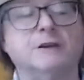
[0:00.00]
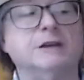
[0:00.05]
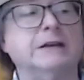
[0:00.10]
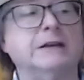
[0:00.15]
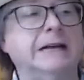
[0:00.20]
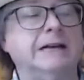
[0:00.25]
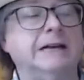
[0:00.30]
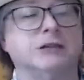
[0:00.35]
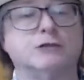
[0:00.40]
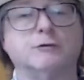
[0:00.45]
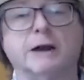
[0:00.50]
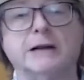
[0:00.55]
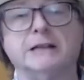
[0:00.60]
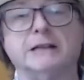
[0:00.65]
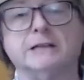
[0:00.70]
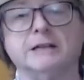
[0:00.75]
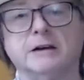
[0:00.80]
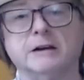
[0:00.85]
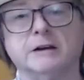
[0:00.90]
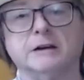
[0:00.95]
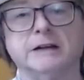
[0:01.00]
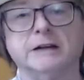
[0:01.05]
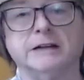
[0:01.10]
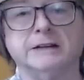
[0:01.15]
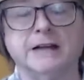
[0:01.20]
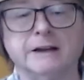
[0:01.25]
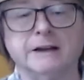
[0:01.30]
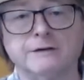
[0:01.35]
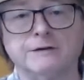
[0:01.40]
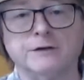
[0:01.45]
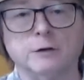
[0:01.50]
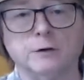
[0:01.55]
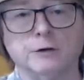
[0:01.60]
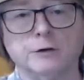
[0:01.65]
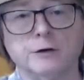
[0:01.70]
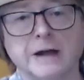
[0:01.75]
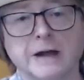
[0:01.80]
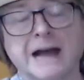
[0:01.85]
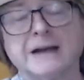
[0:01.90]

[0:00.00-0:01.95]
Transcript: you need is right there in that folder,